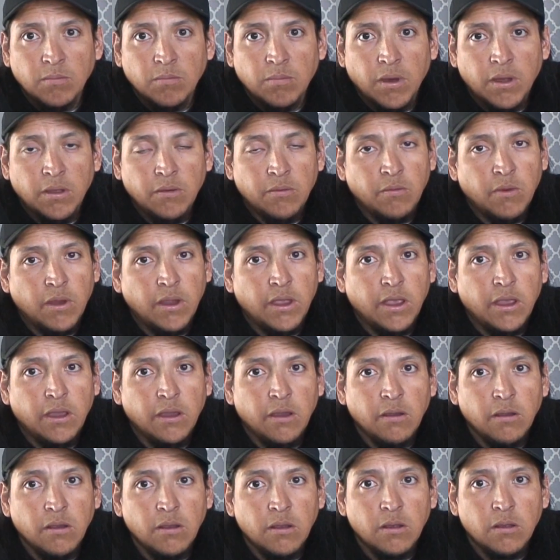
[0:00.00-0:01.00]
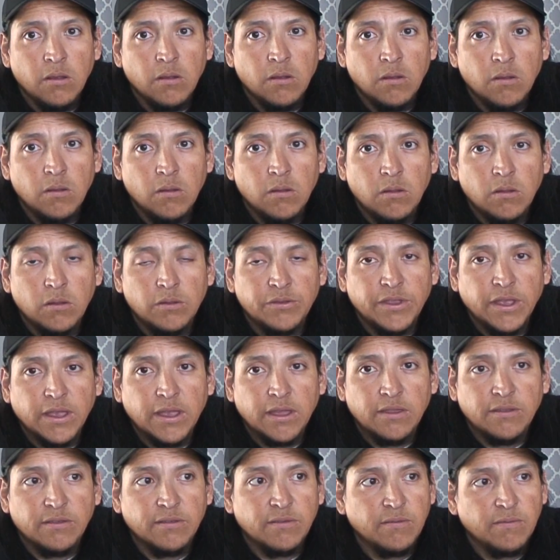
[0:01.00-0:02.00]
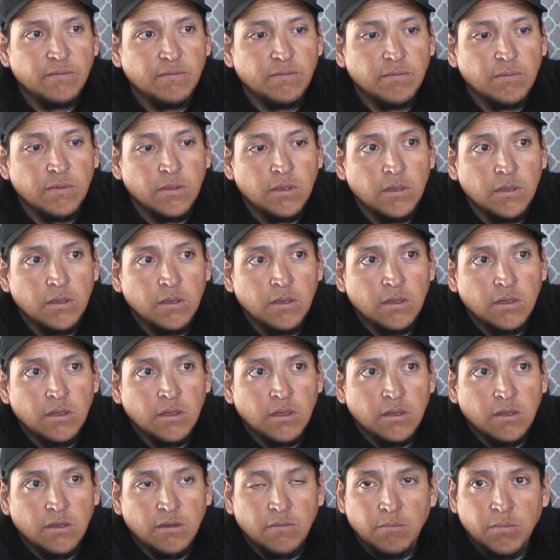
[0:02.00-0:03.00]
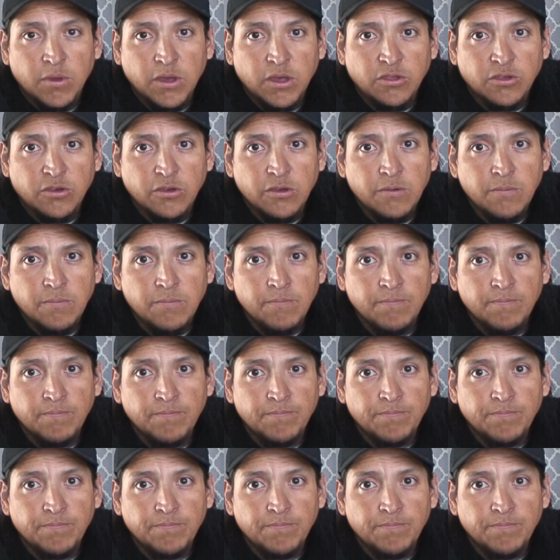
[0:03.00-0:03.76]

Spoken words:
Button right here will take a picture.